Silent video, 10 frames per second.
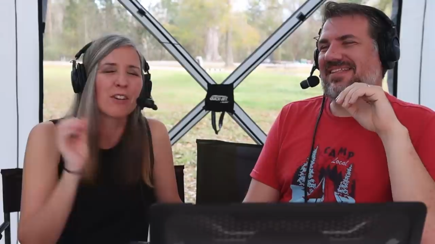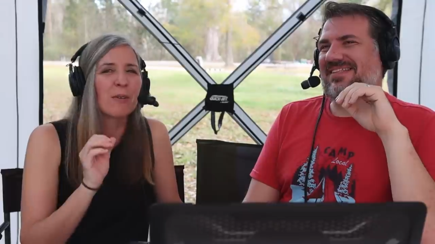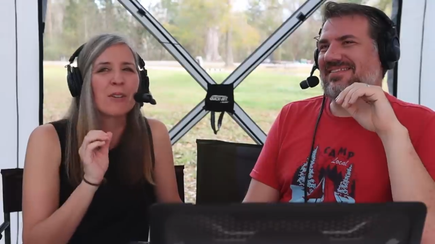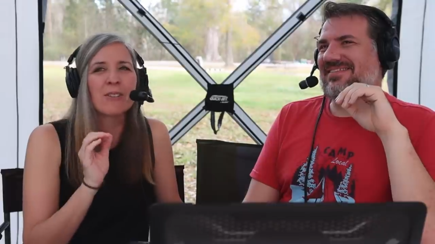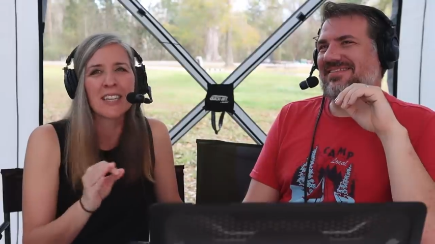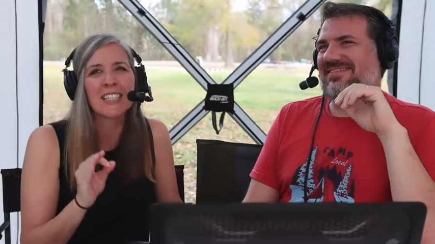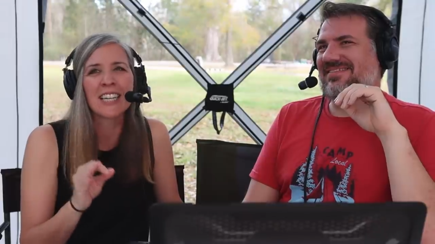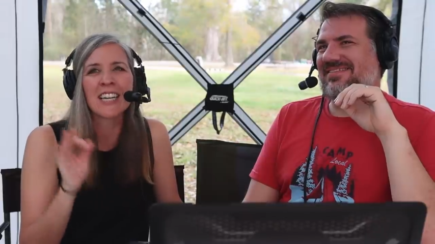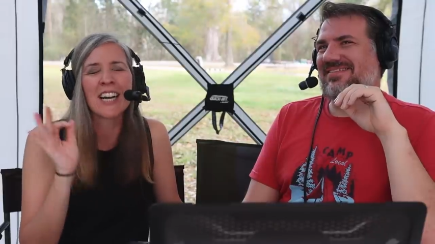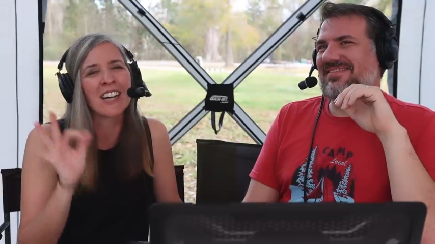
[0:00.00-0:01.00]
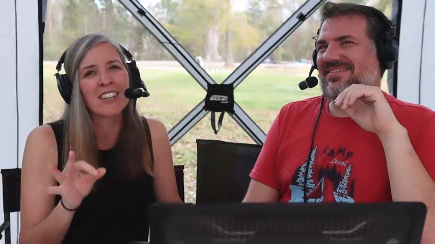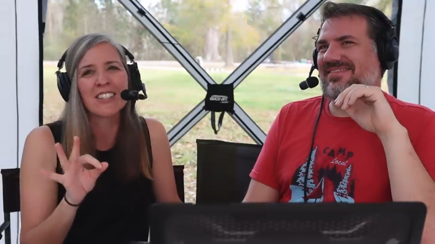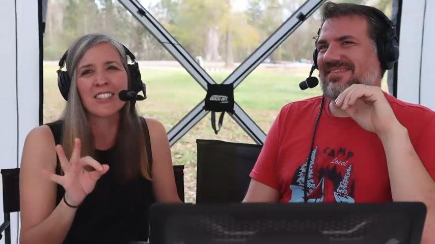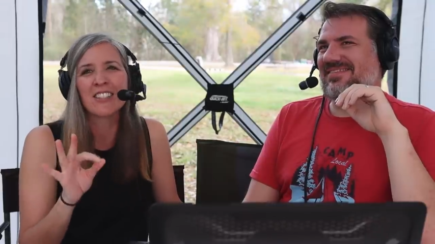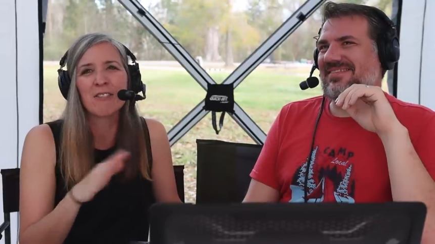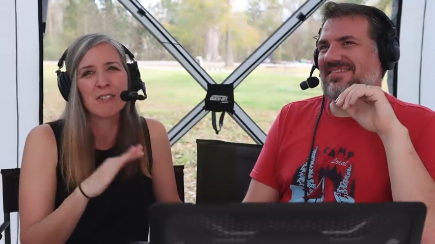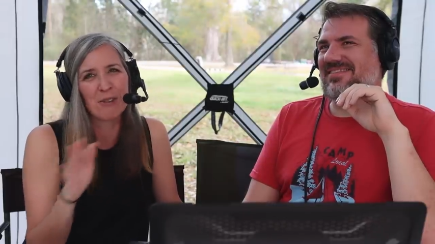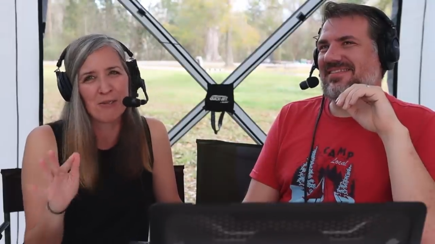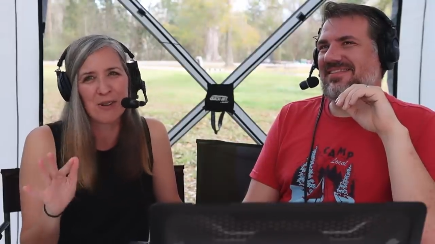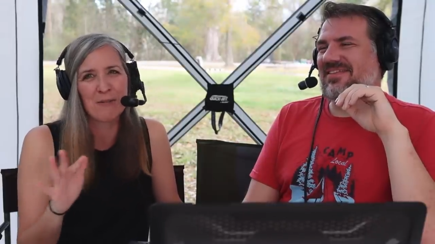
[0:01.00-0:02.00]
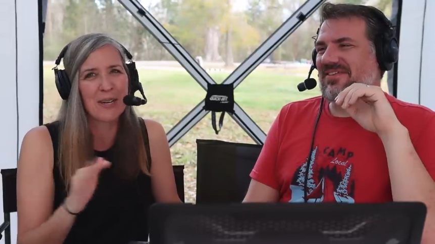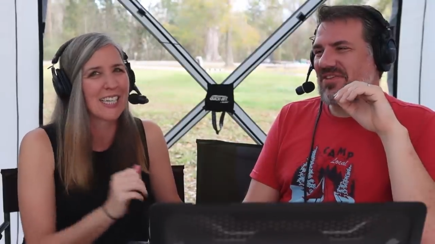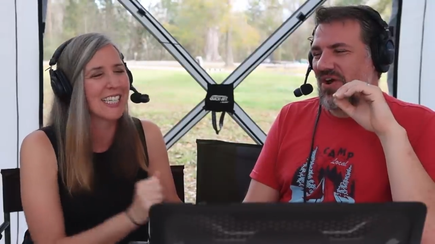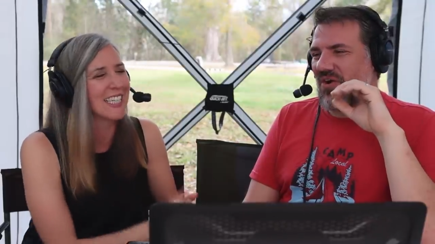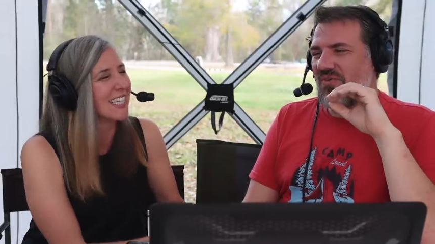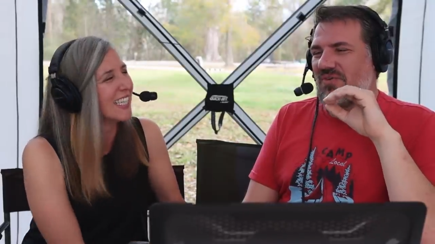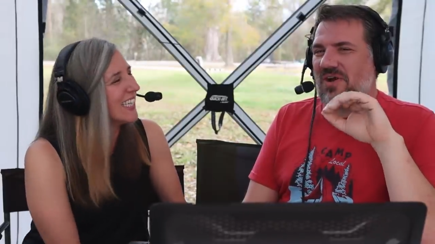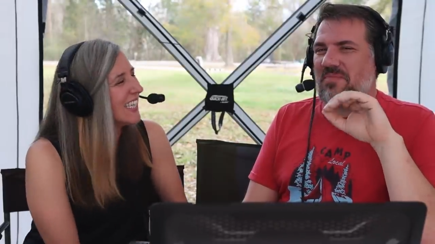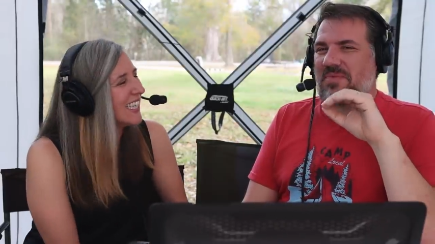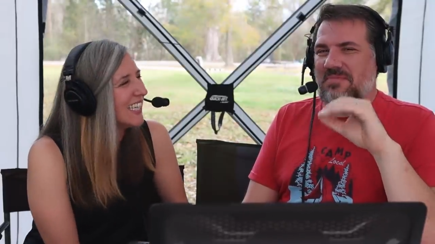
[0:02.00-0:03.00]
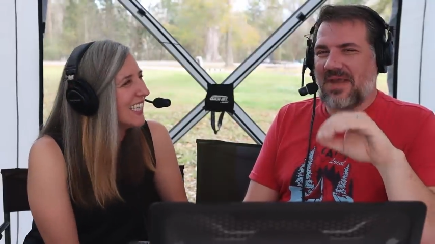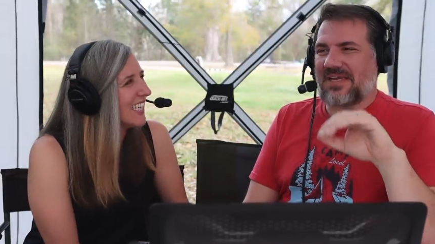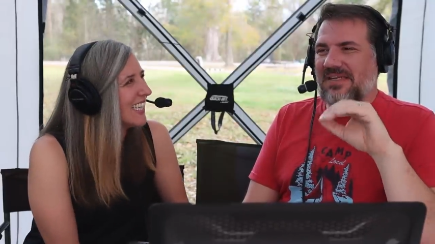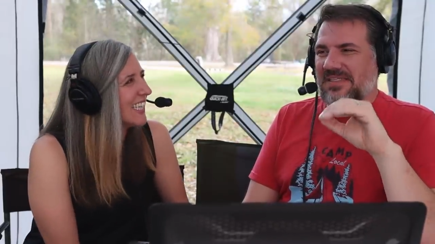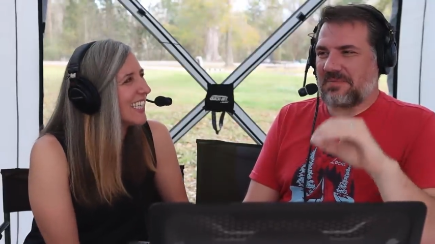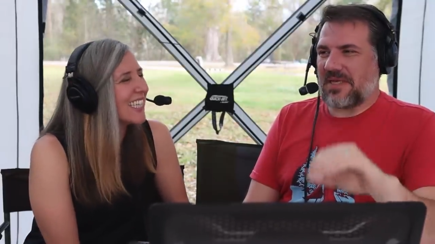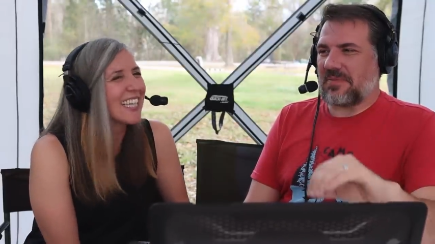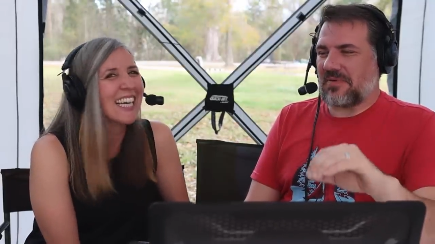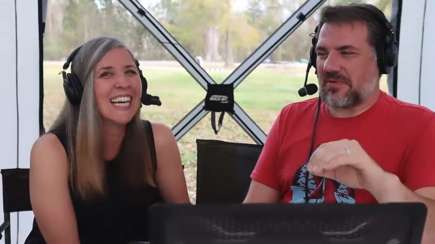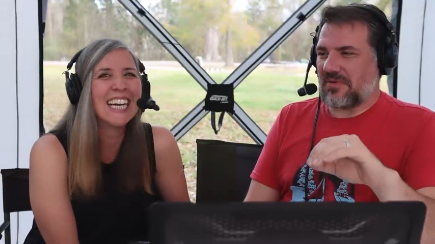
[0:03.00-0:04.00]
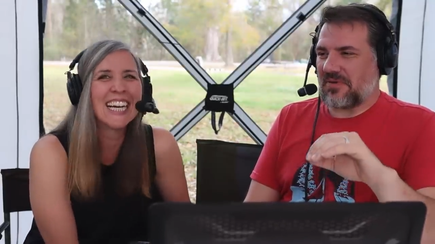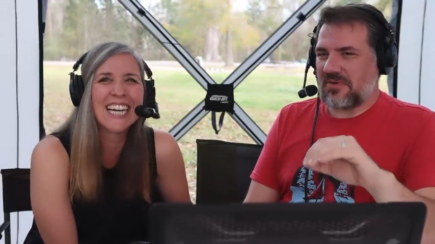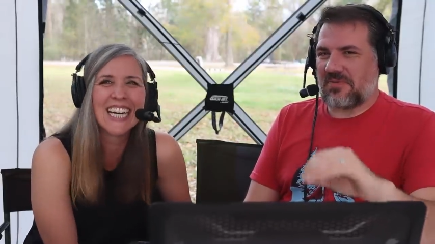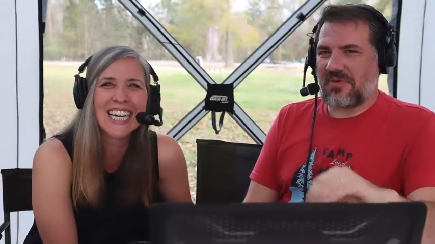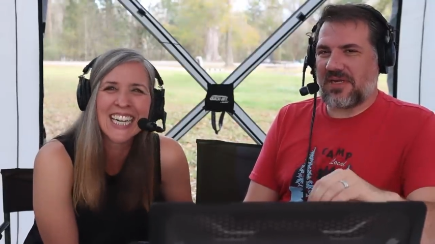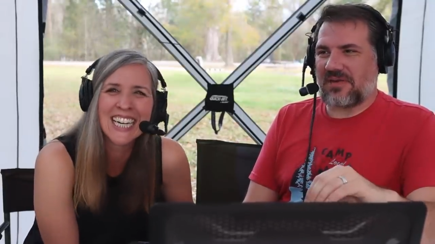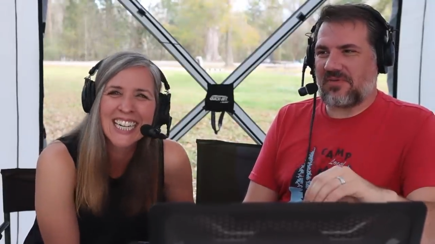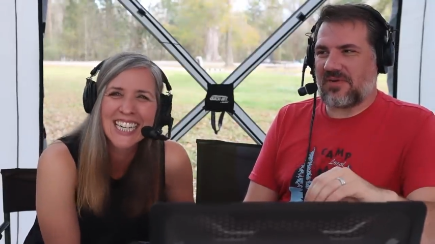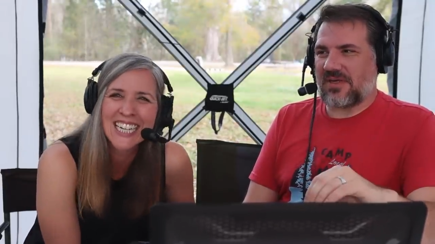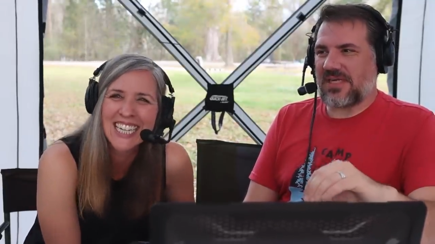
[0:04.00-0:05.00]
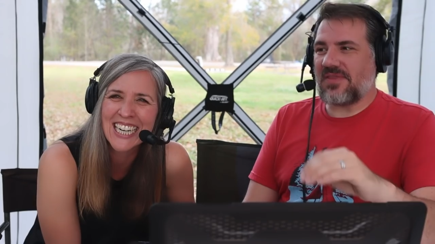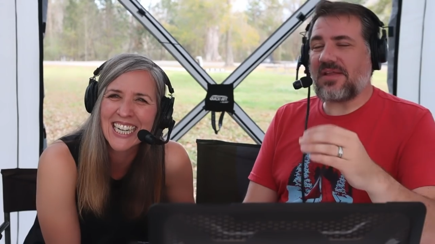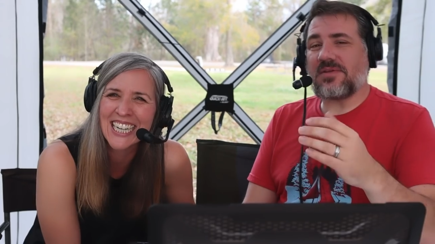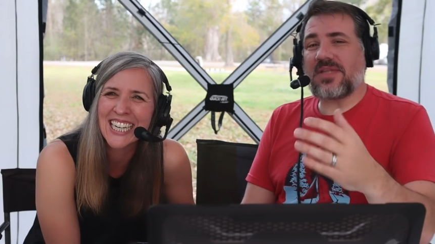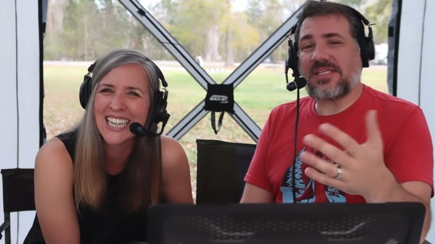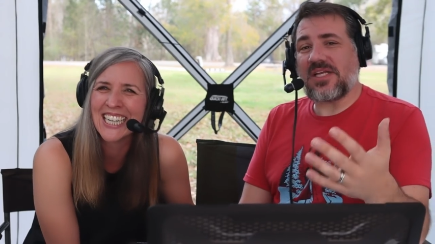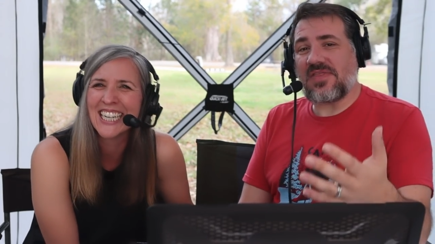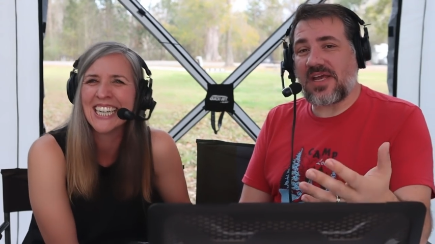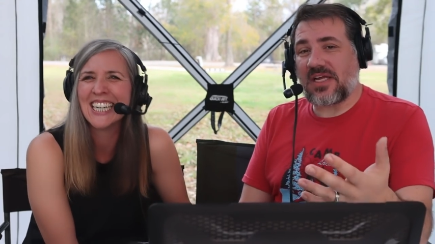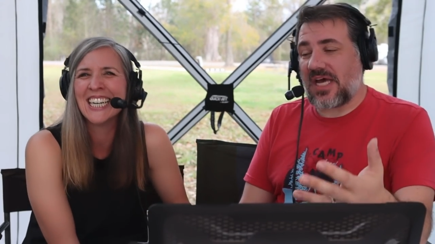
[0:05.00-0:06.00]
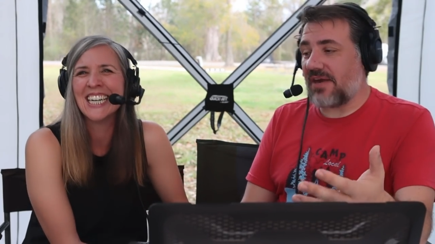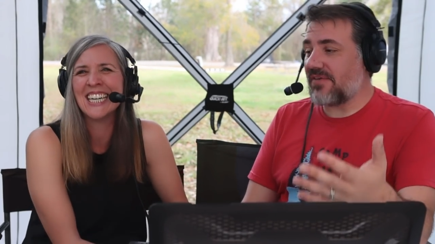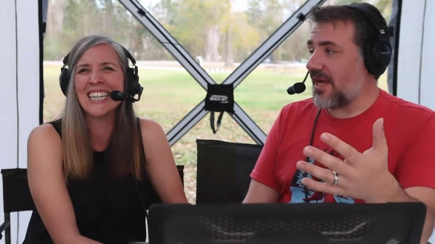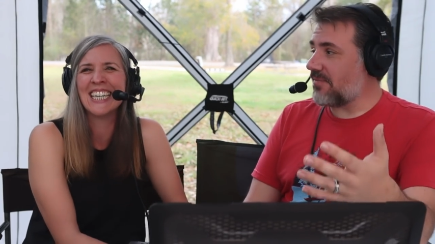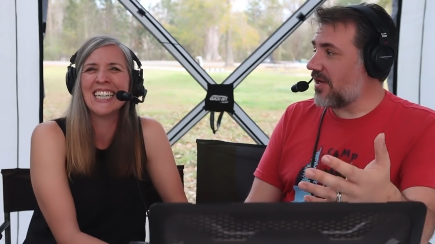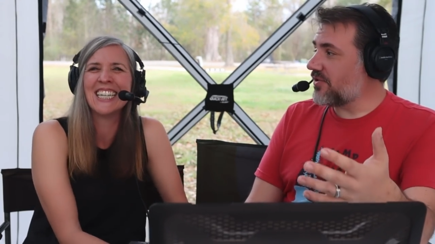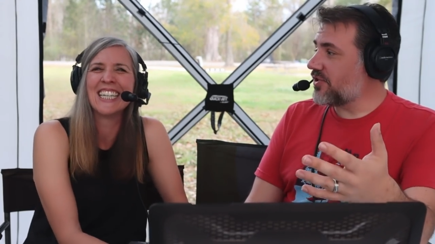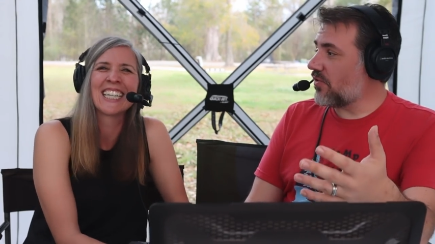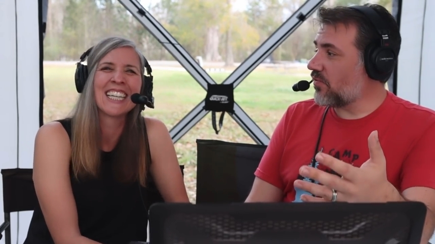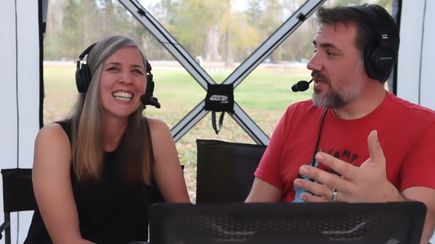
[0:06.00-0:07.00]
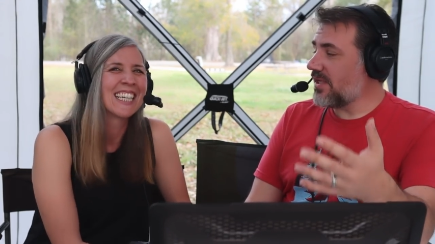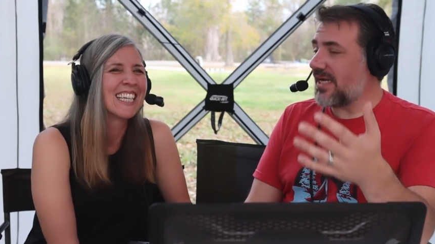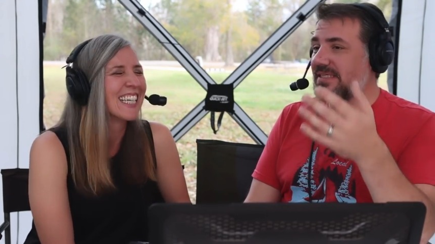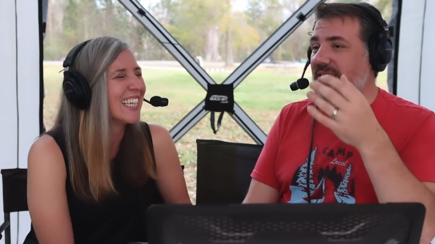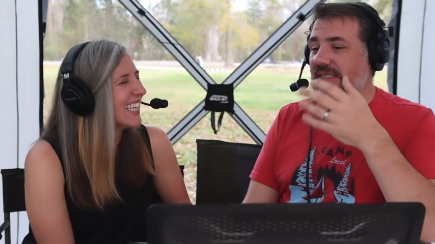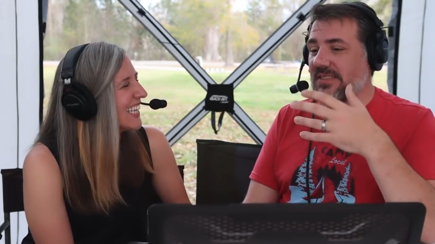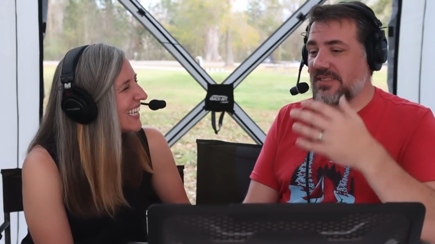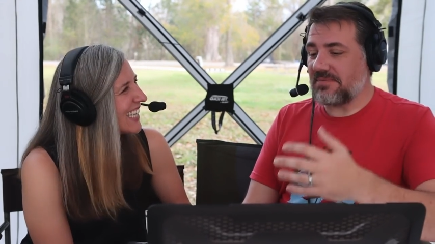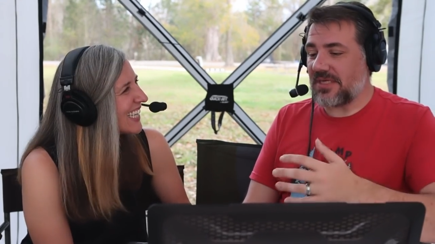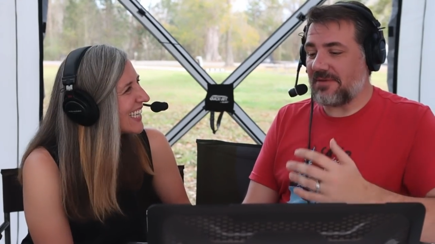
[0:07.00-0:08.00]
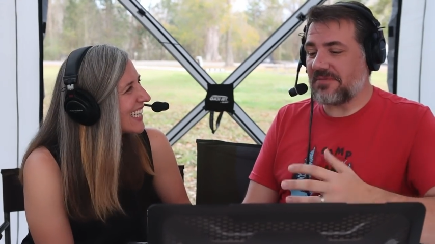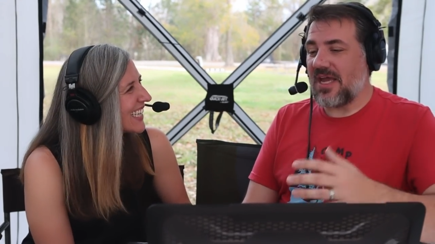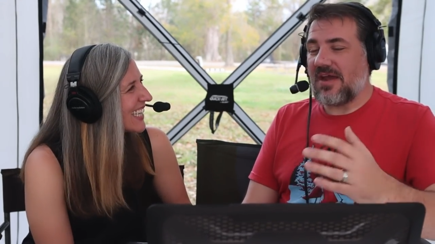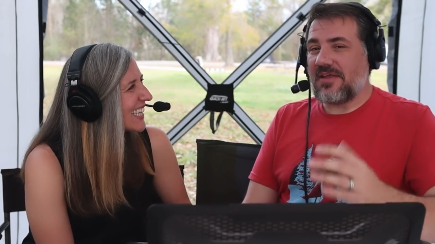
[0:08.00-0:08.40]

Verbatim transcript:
Speaker 1: For anyone who doesn't get it, I also love you. Don't worry about it. No
Speaker 2: grumpy maintenance people working for us. And that, that's the thing a lot of campgrounds don't realize is that sometimes